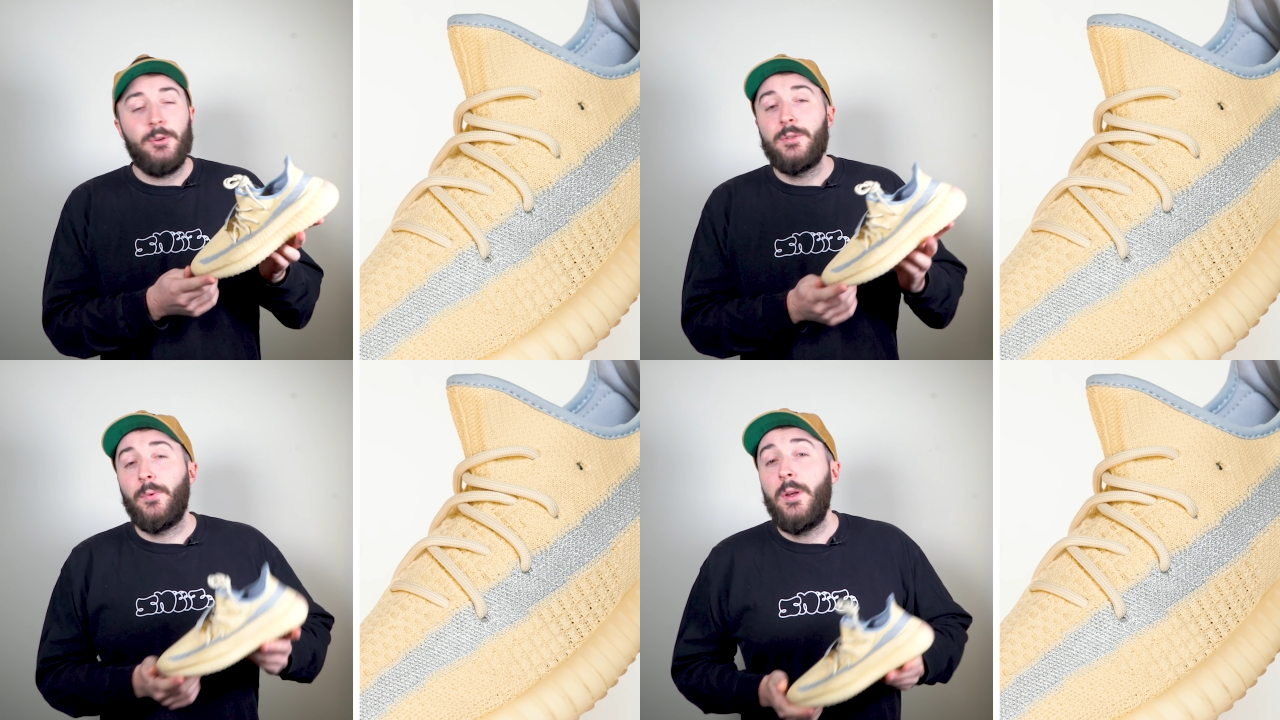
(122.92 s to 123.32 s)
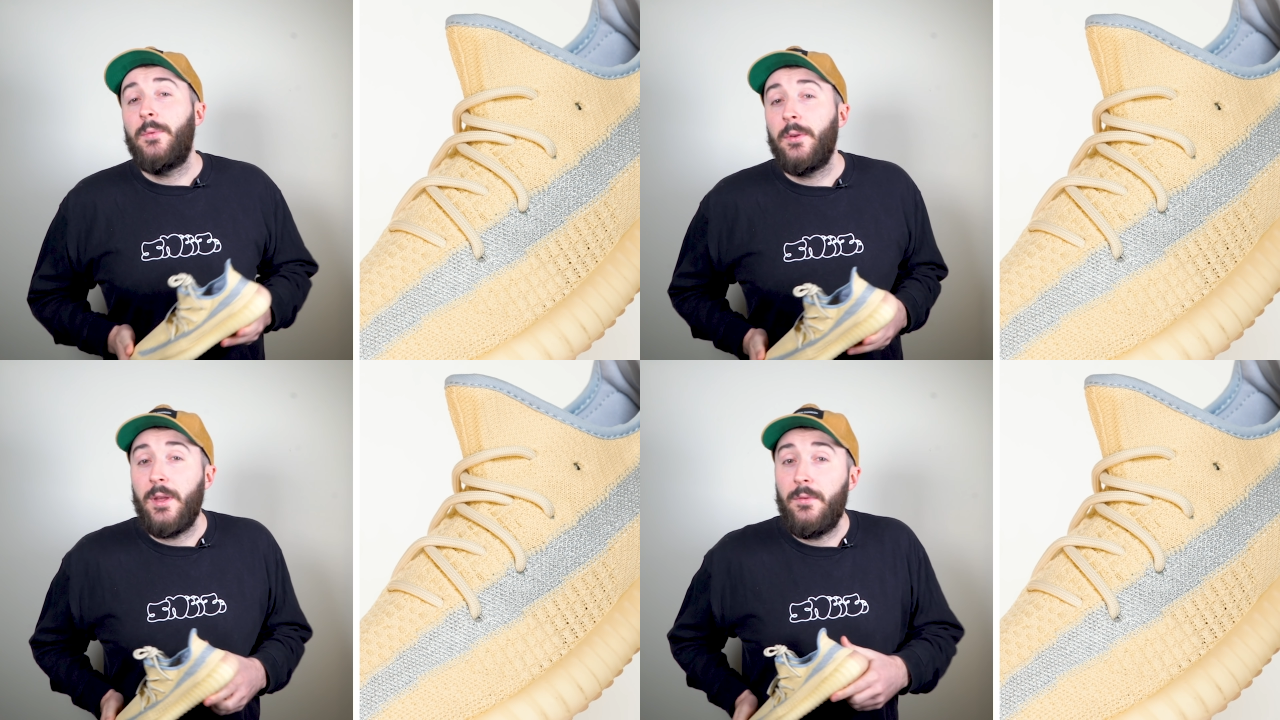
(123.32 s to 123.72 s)
Boost
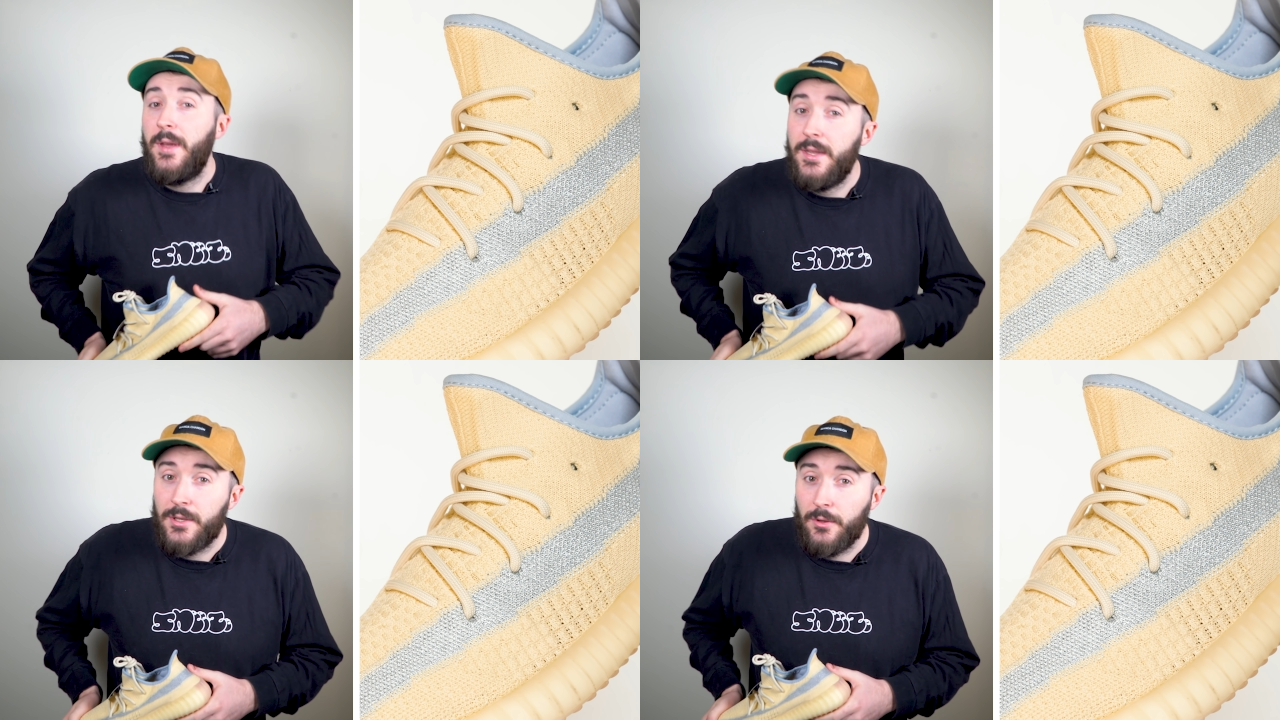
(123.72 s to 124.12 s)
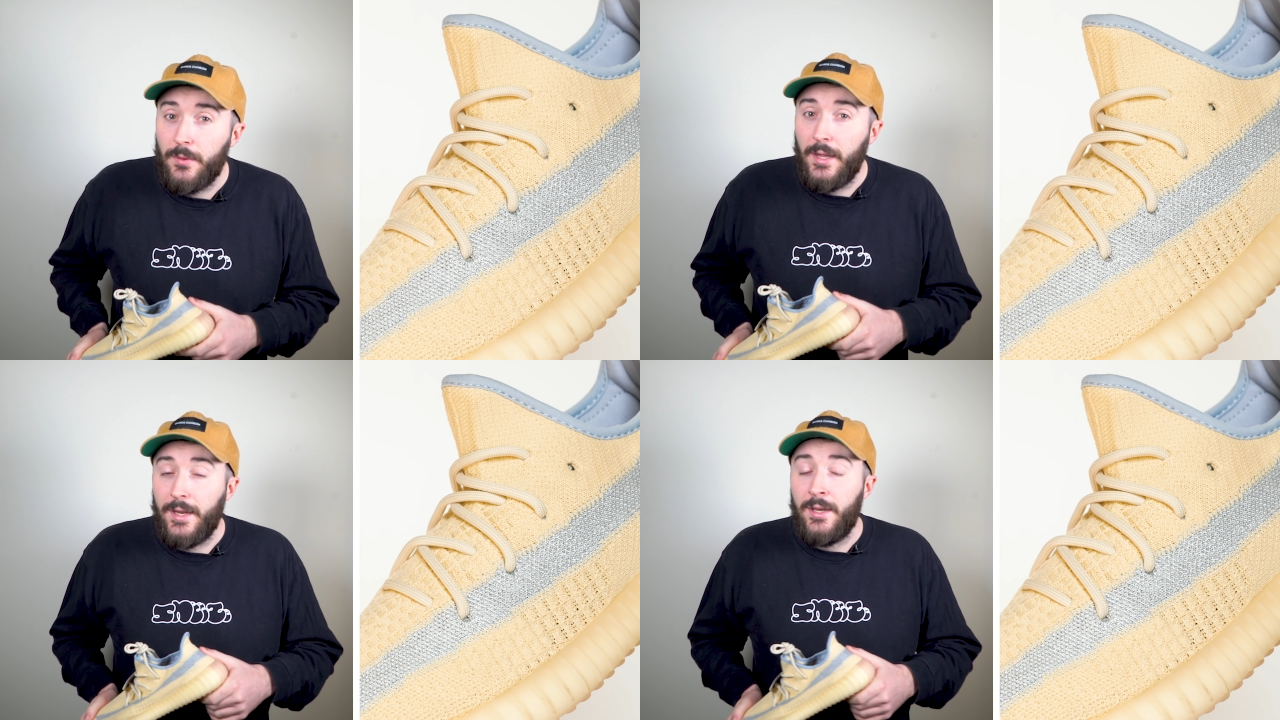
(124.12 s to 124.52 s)
350
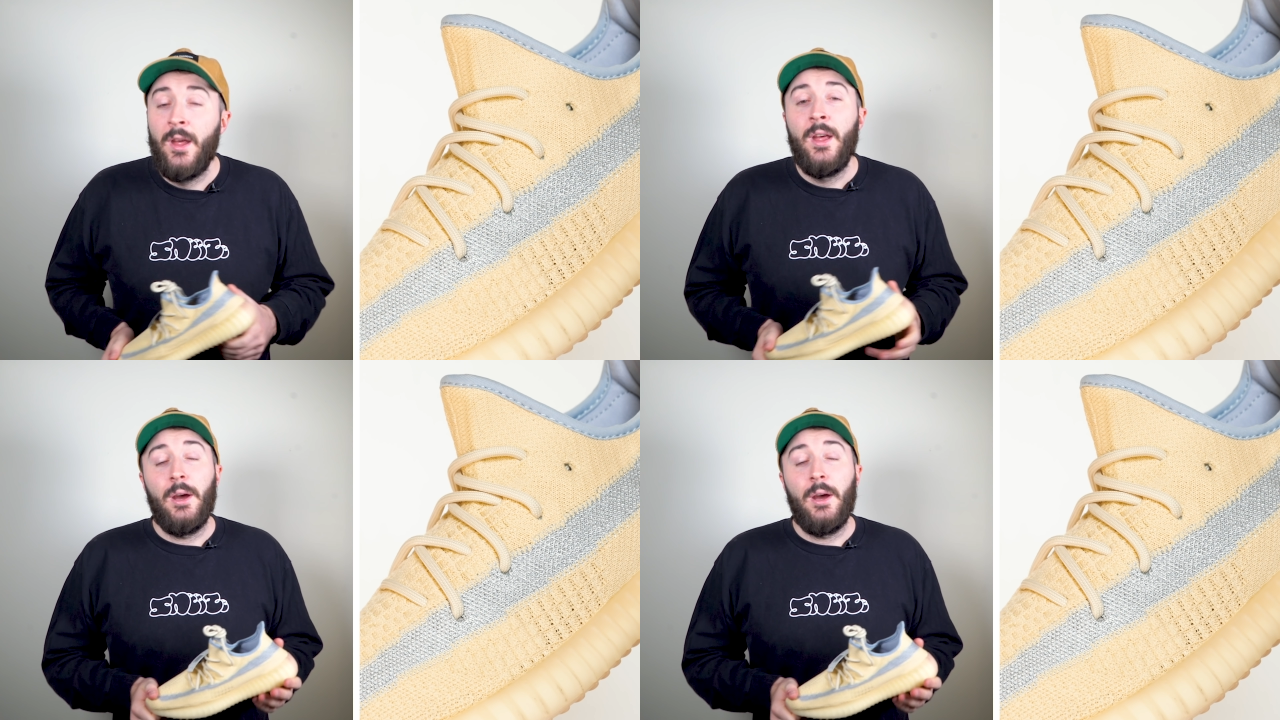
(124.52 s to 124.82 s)
V2 linen,